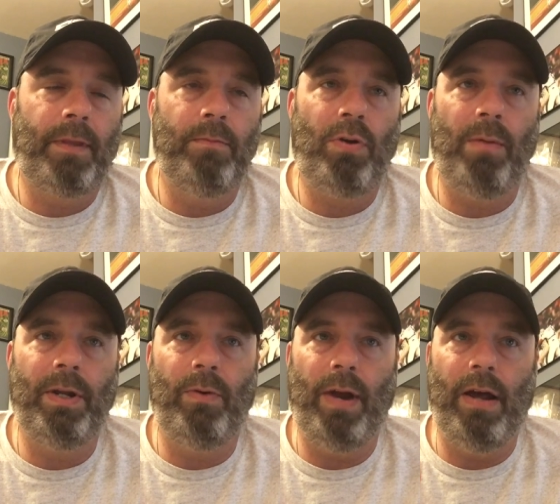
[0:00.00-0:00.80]
probably
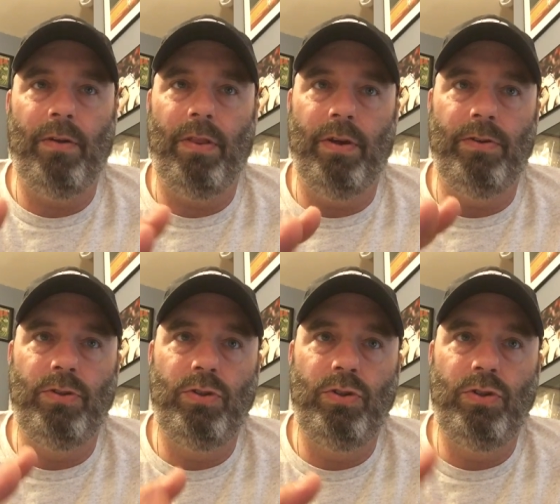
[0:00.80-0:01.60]
around the
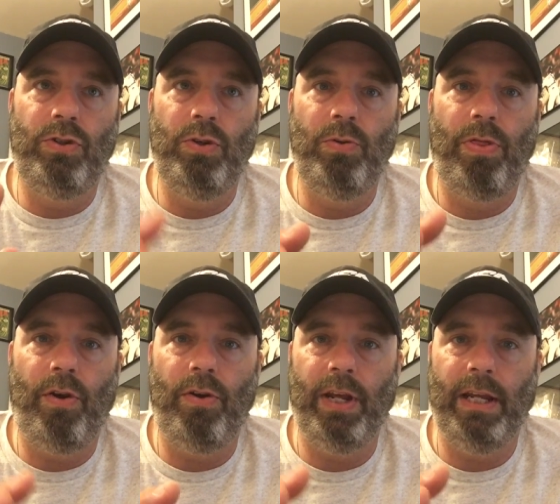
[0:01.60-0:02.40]

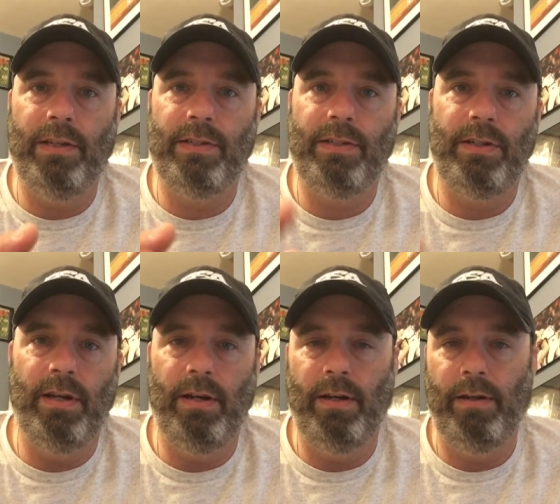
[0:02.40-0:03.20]
230s
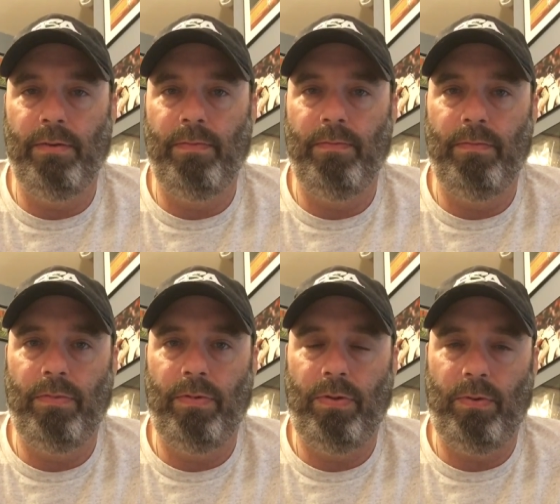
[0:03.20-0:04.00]
to
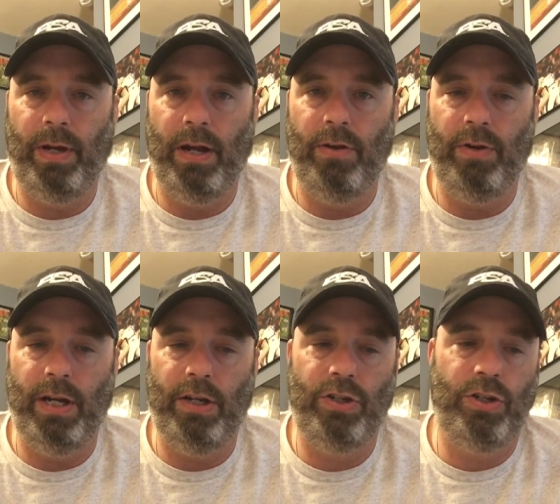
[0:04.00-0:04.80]

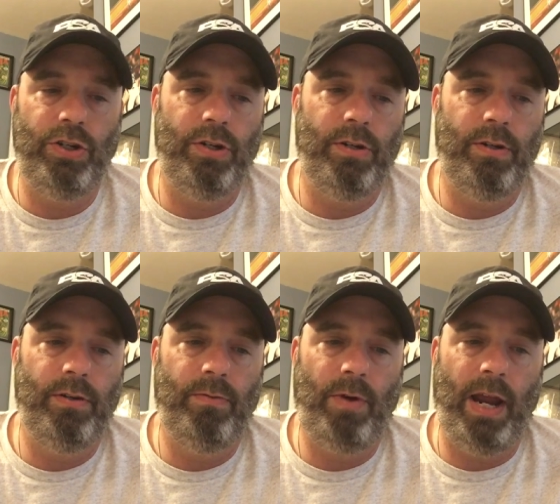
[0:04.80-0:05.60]
300-ish
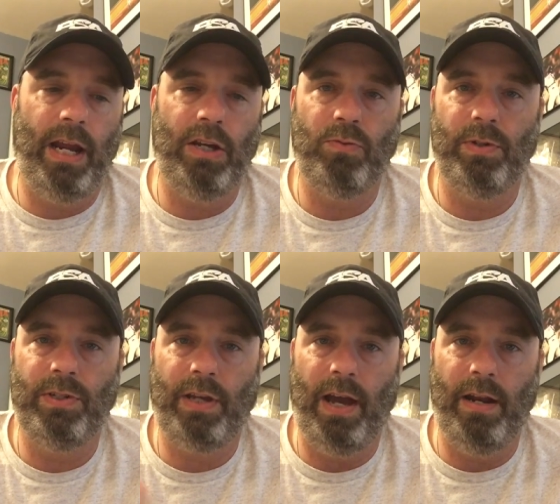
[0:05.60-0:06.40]
range
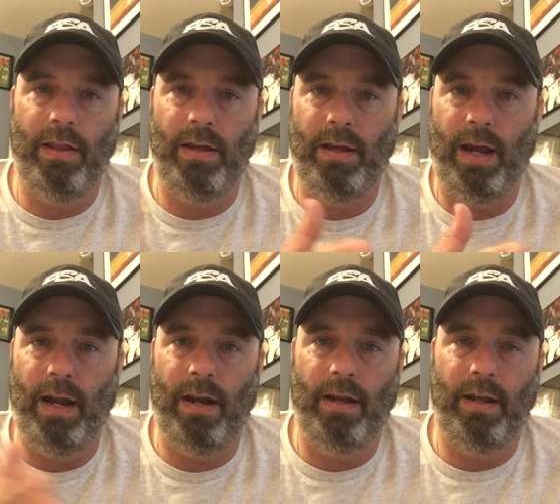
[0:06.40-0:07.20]
was kind of
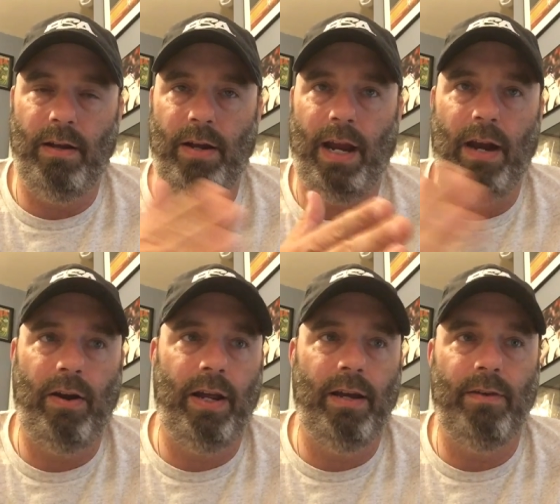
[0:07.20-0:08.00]
the
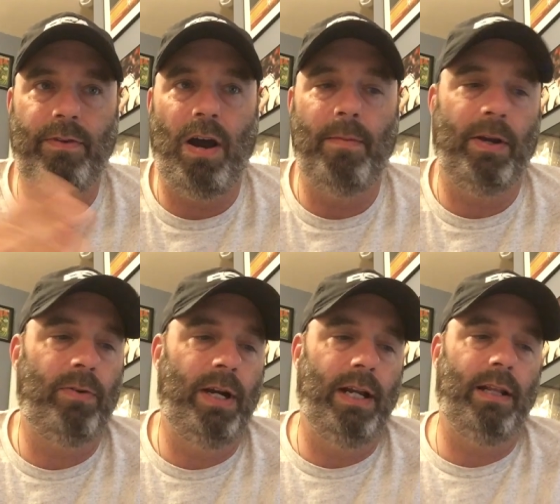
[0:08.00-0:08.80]
area of comic
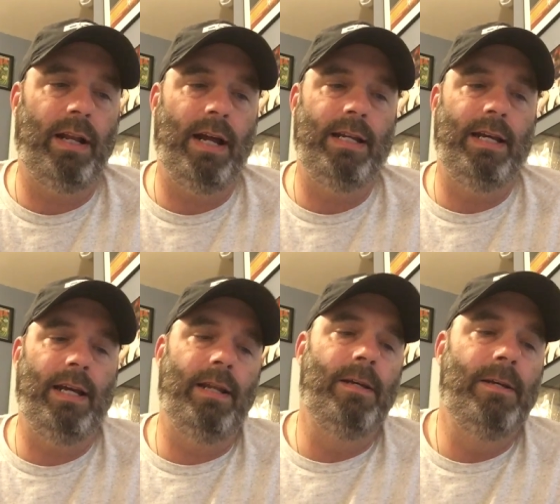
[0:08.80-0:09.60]
reading that I
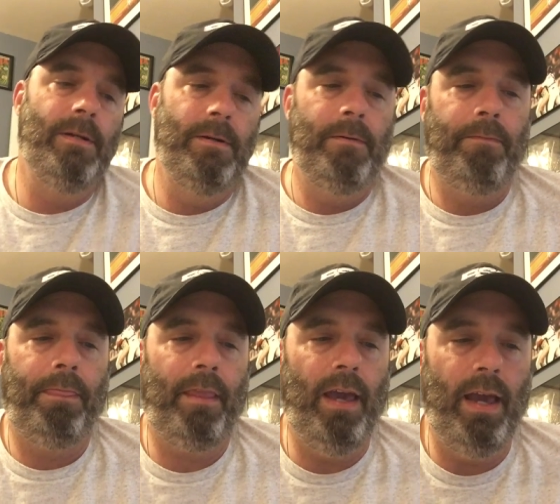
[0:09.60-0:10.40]
did,
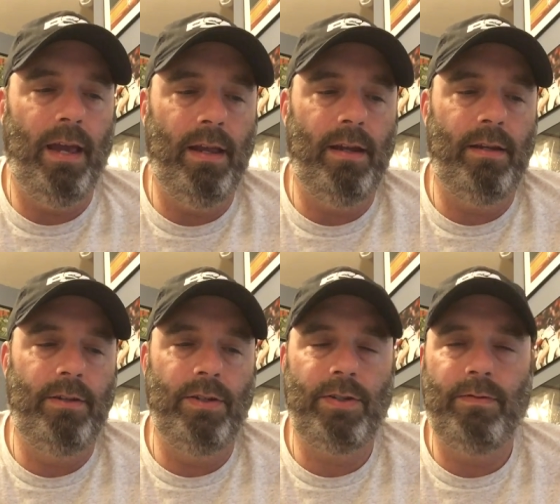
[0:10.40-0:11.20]
and
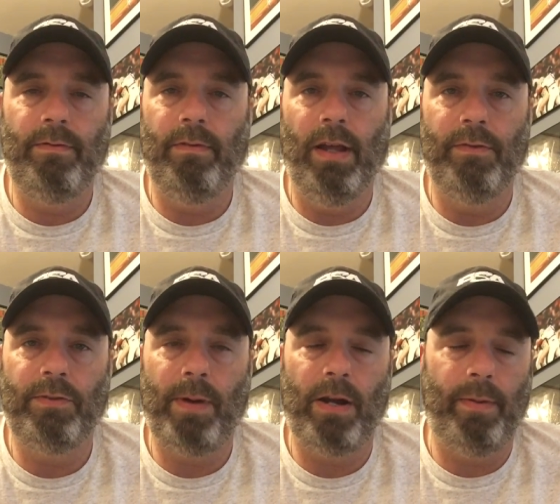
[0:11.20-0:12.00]
just love
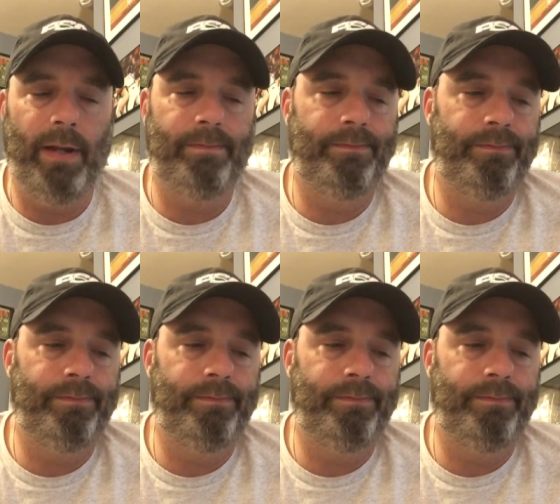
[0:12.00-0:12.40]
Spider-Man.